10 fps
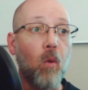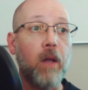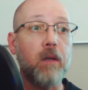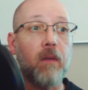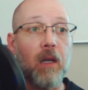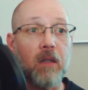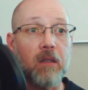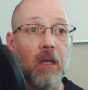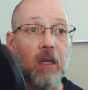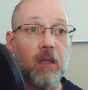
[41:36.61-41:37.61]
why do they not
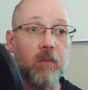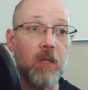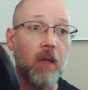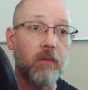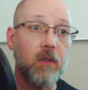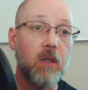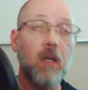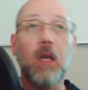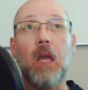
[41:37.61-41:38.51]
sign it themselves,